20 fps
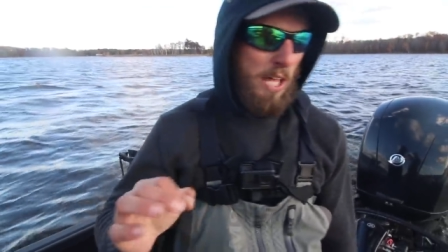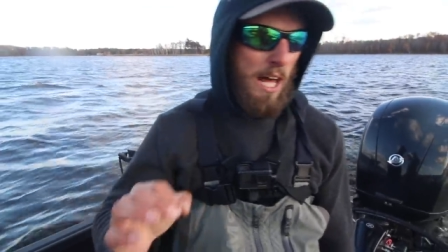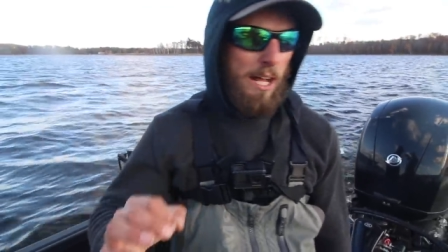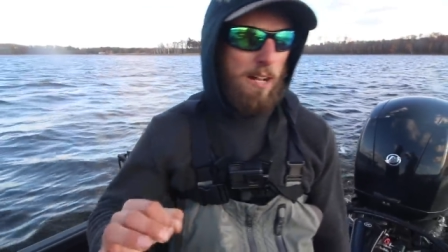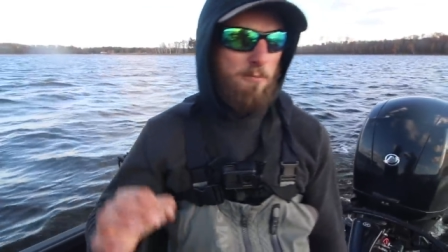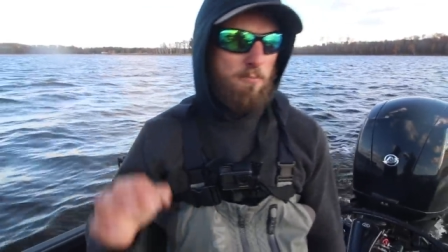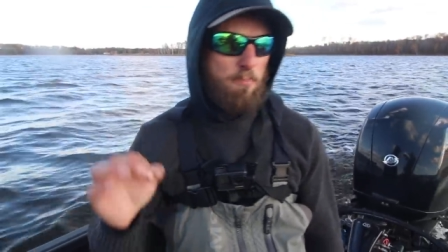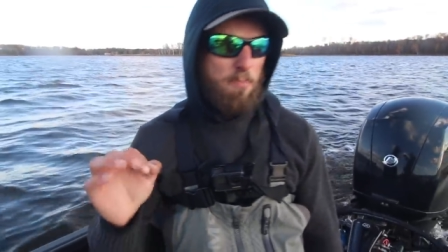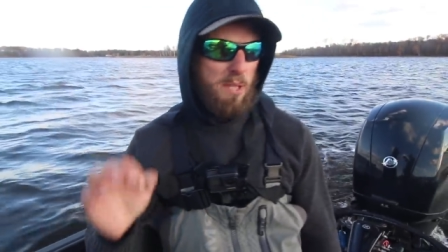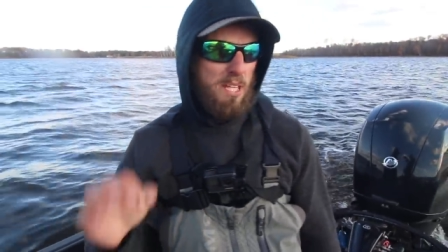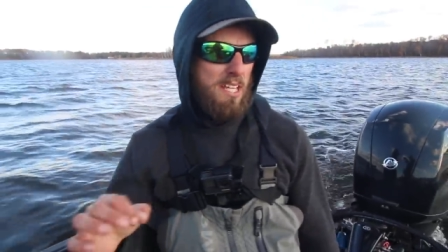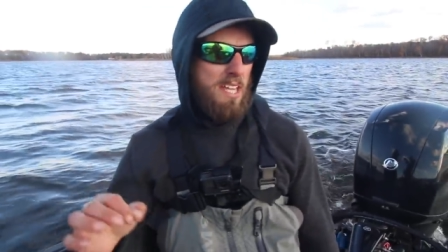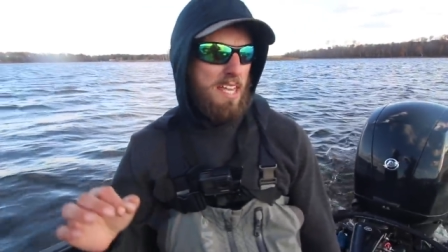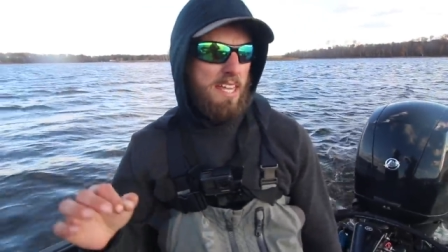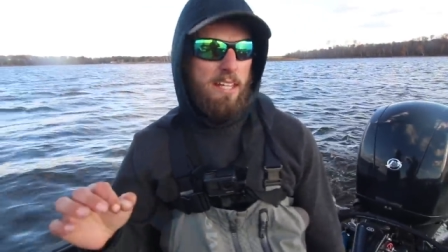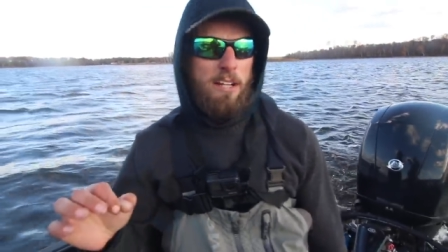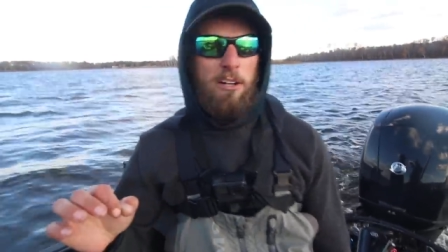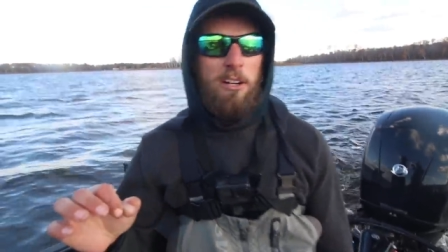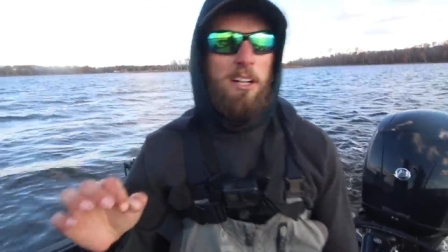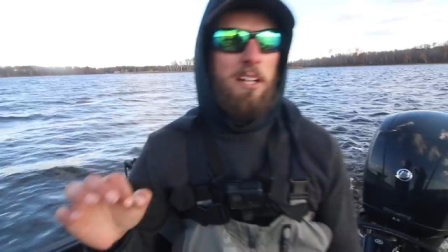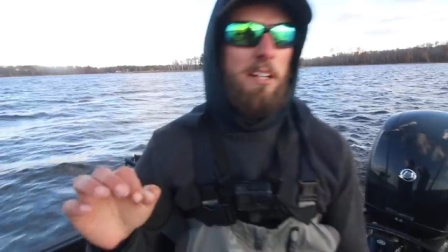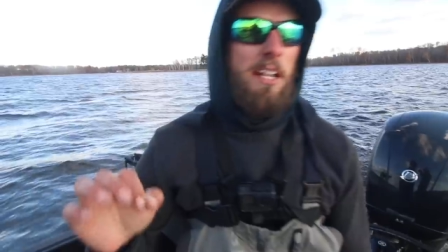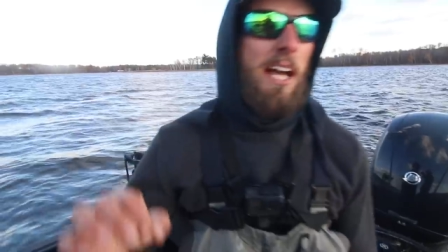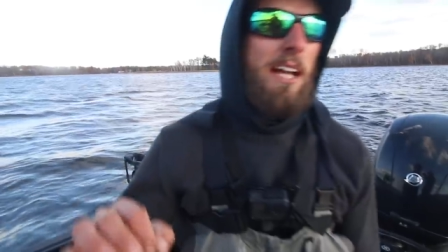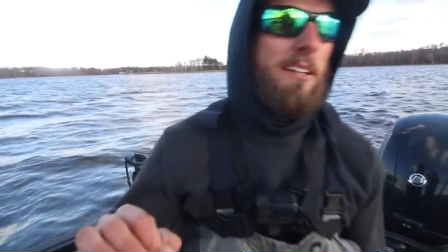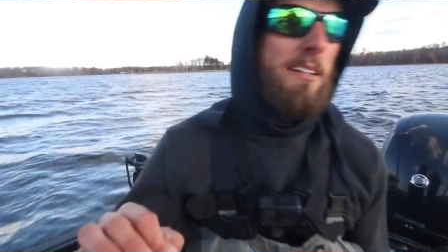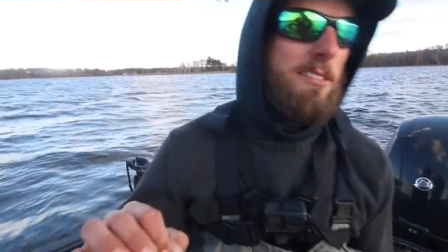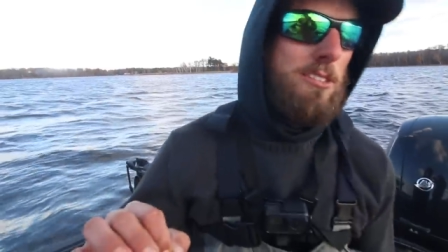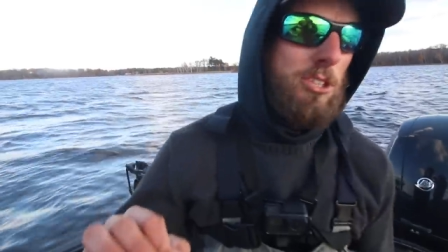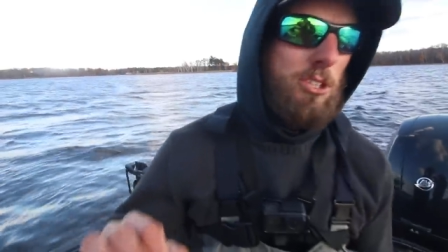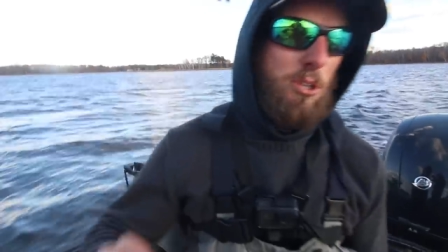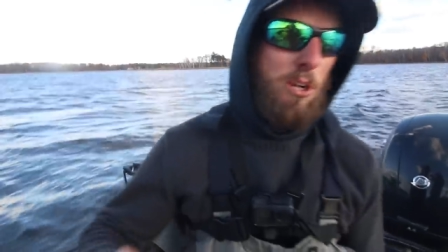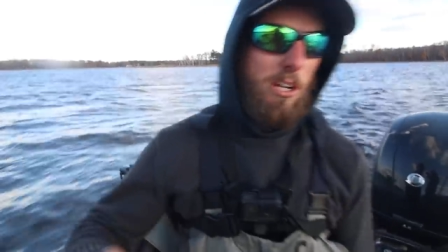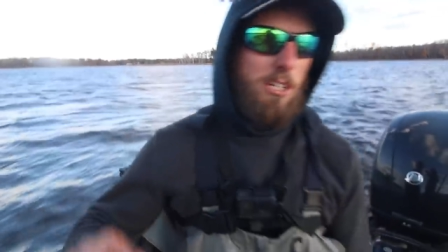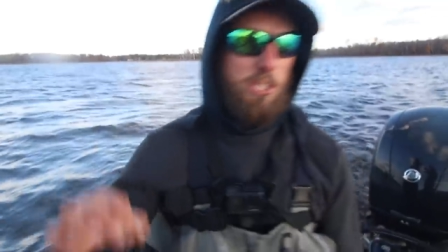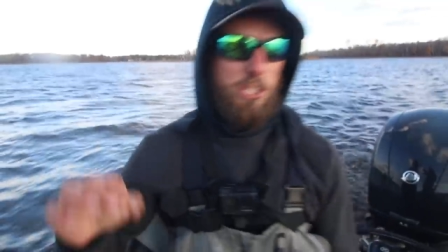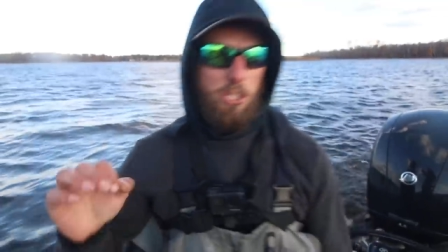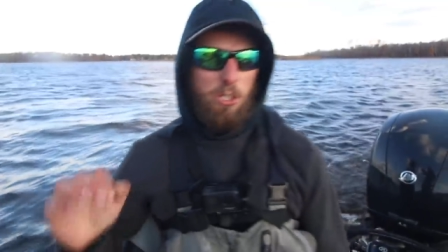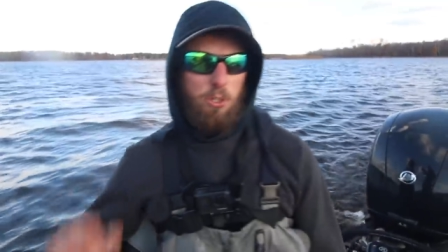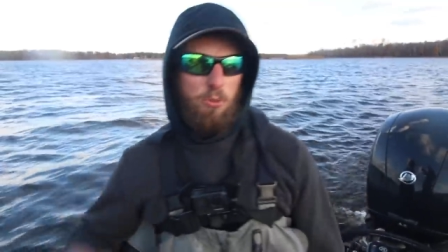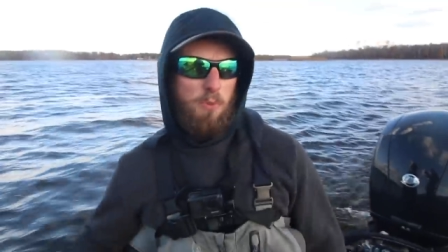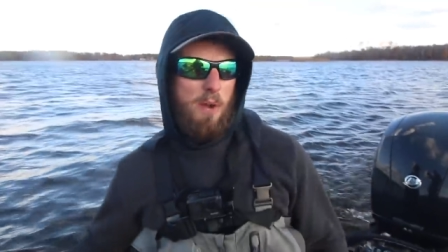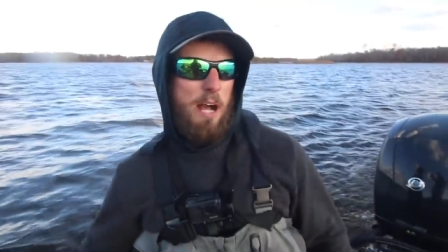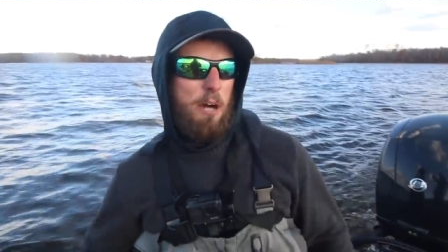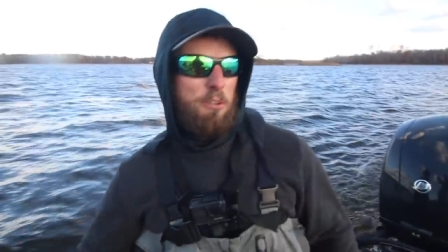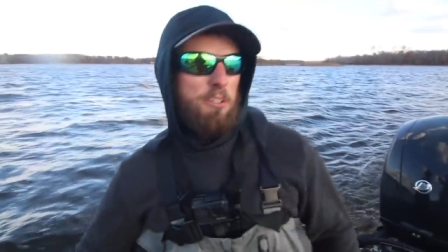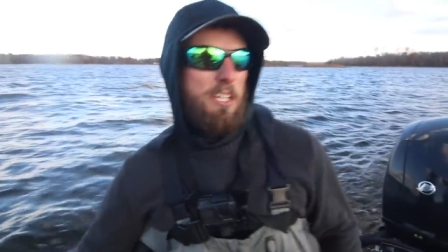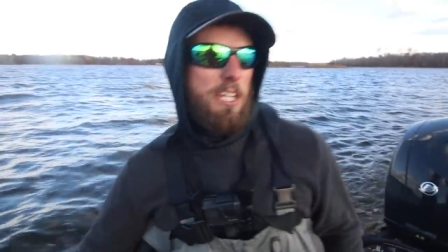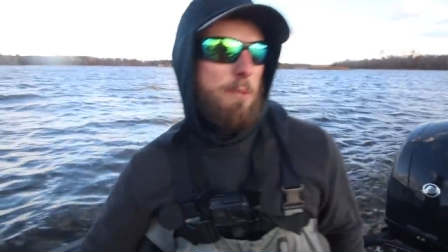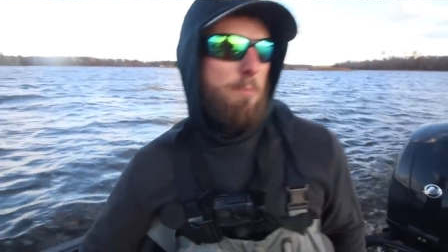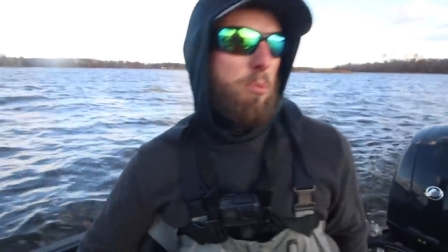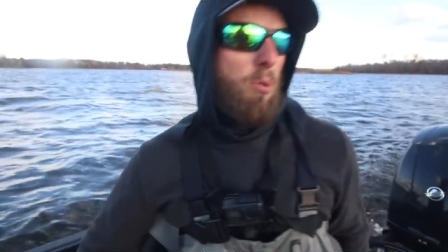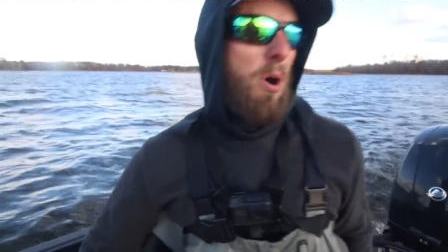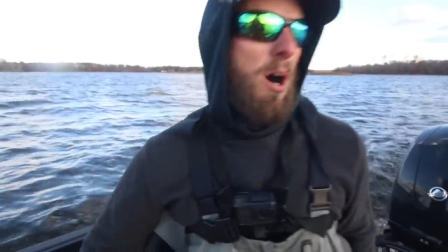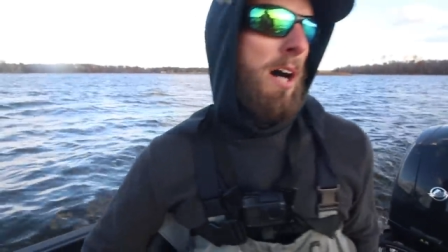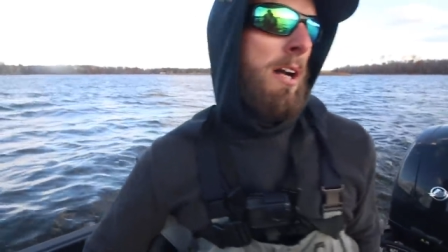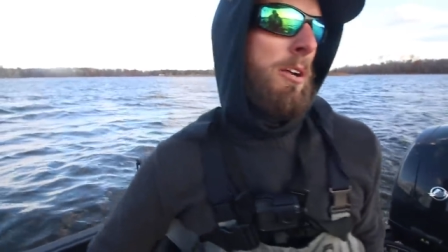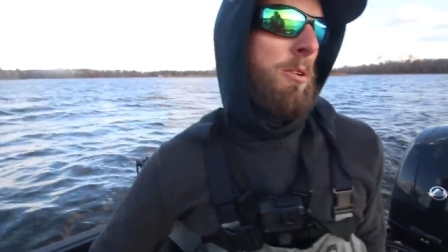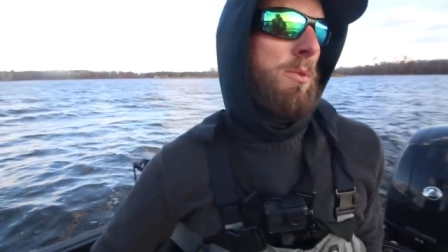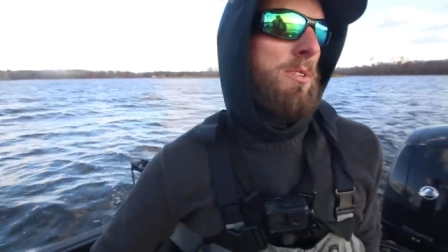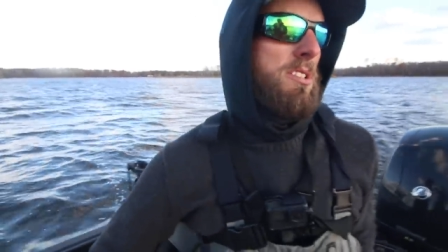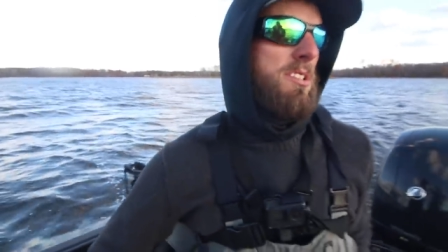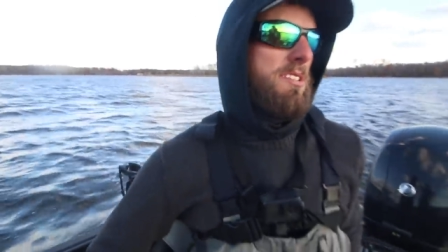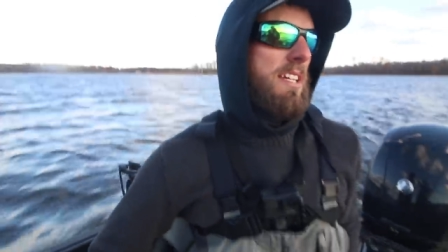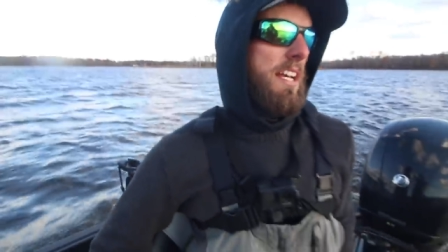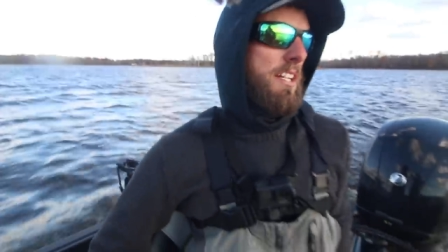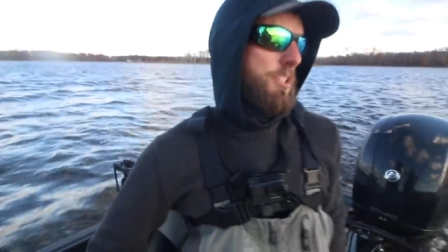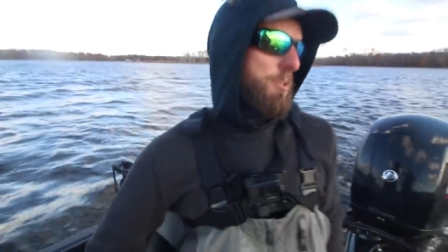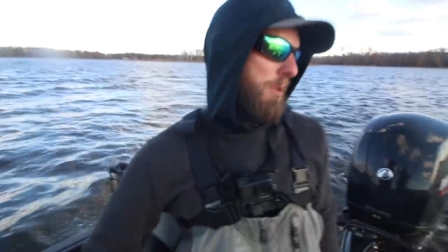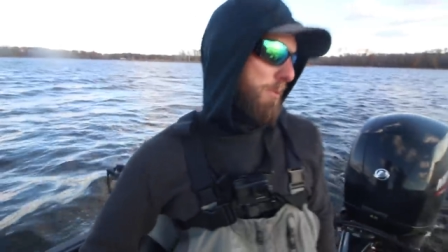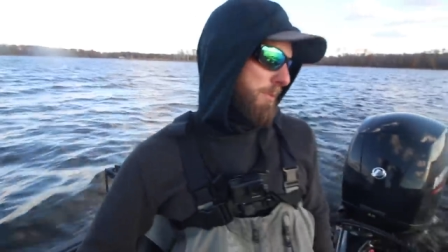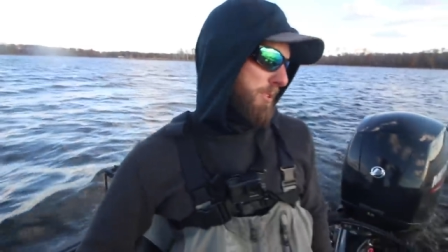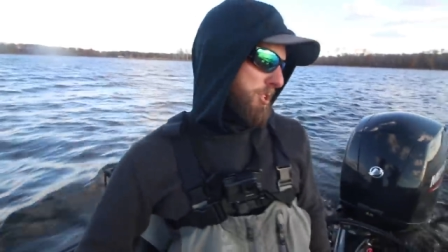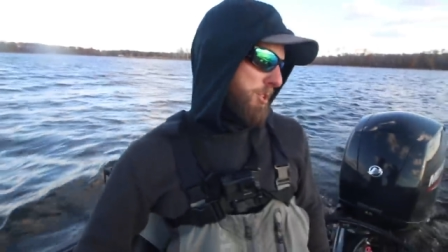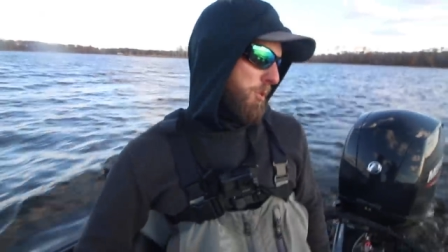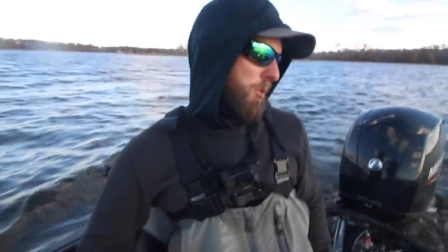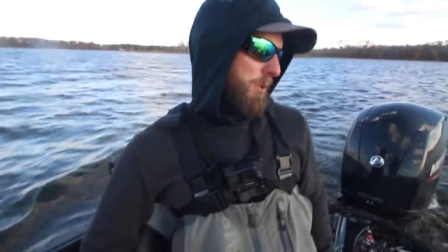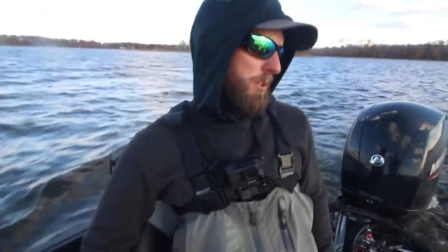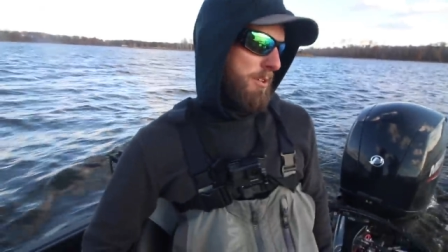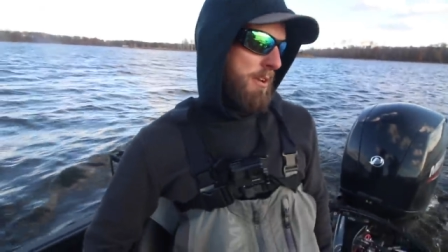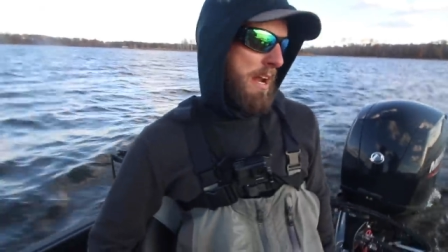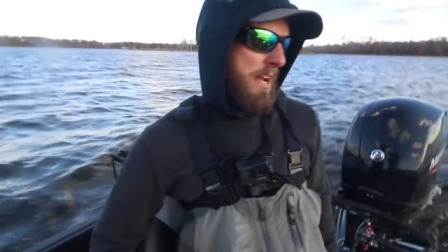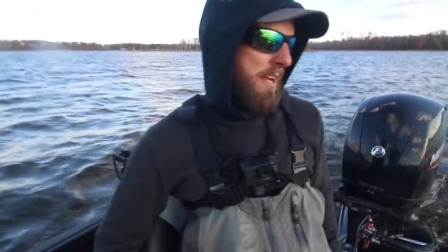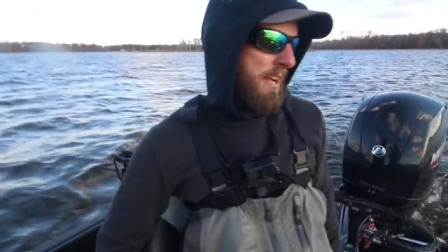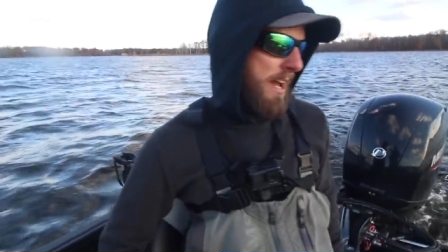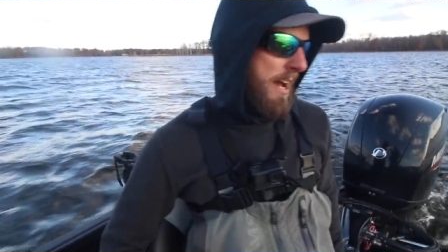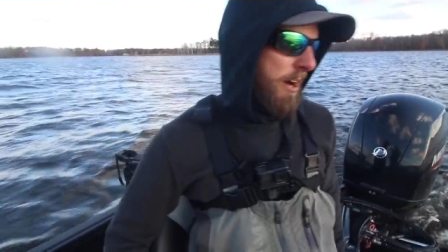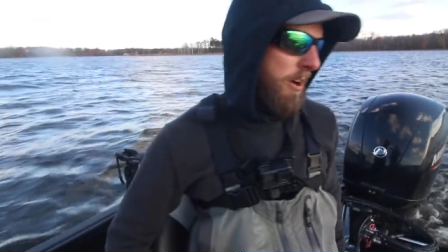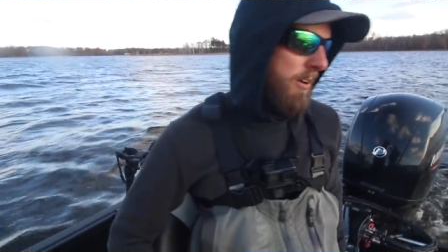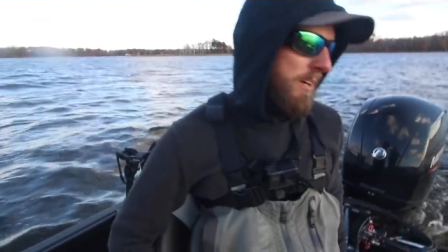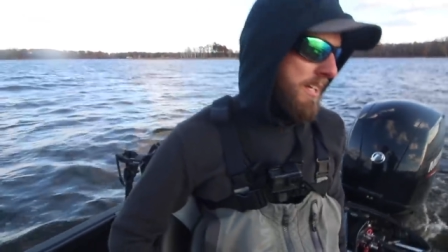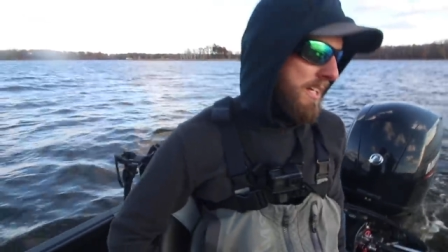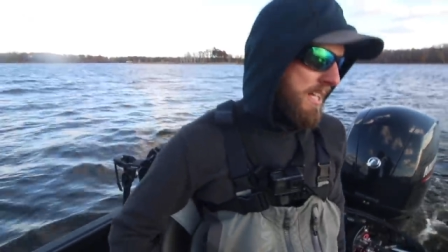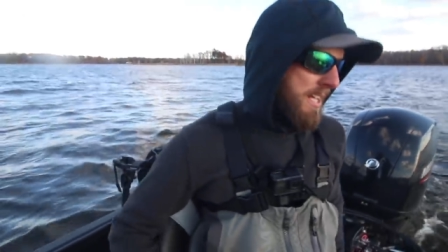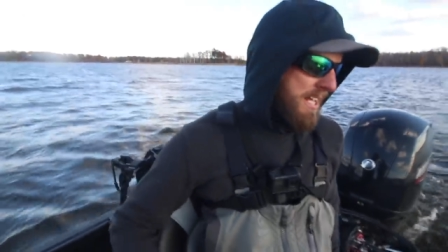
lot of big interconnected structure around deep water, which is actually what we're trolling right now.